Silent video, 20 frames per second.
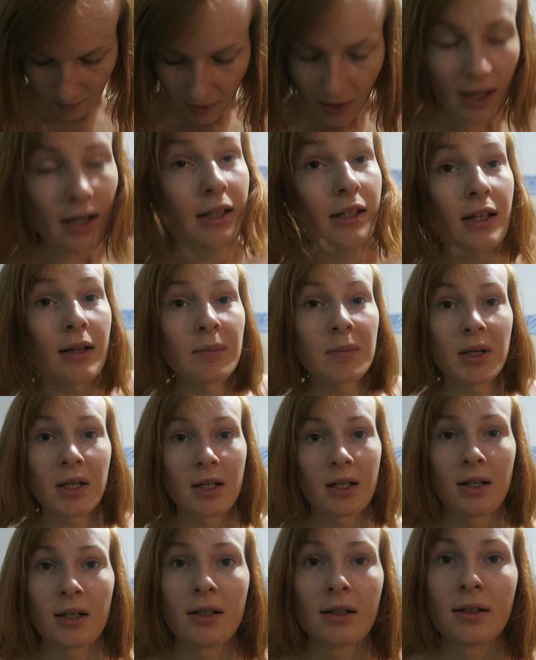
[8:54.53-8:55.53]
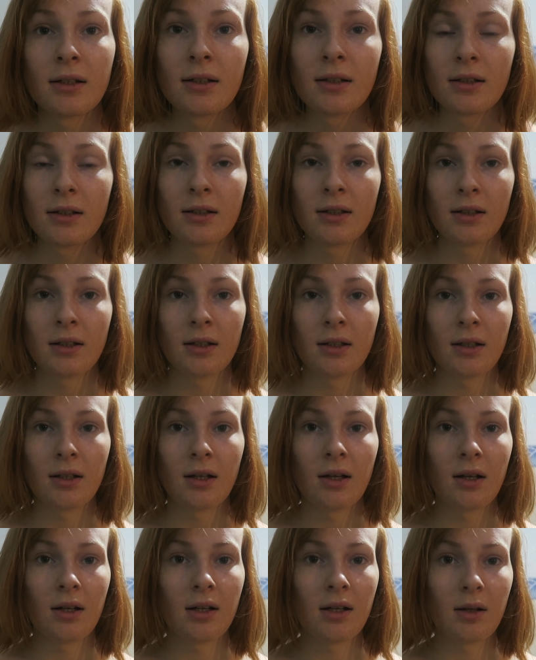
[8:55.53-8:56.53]
and I'm going to
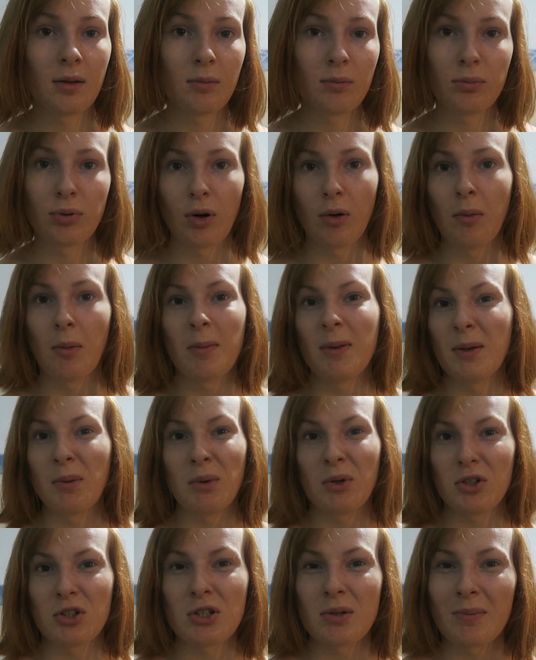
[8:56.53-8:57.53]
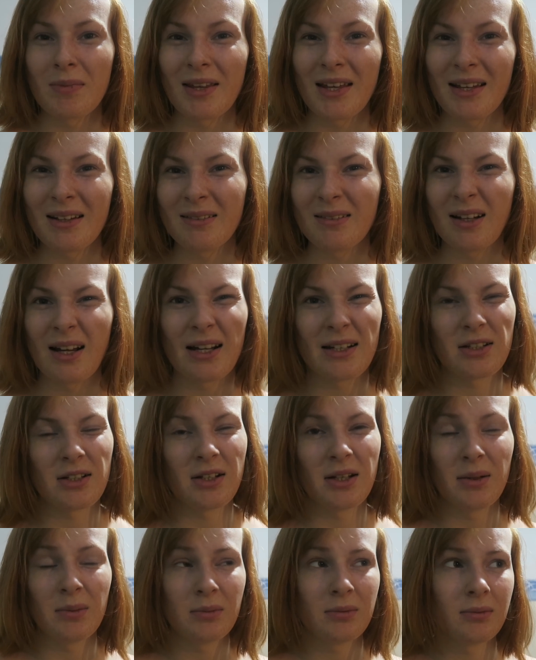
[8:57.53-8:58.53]
probably watch something, I don't
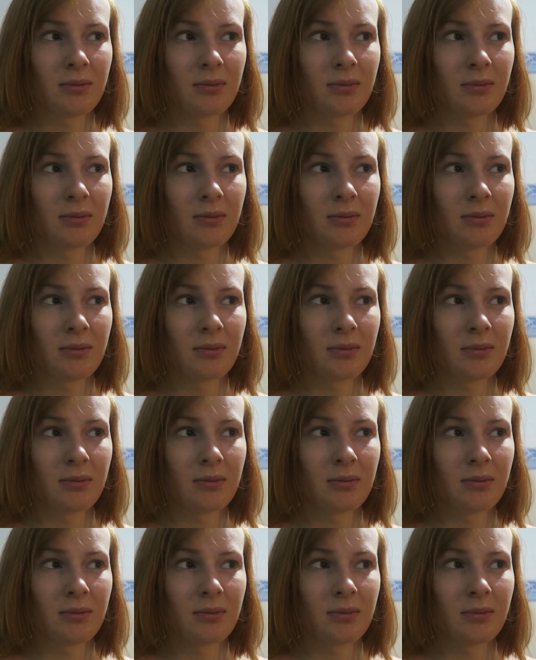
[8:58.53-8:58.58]
know,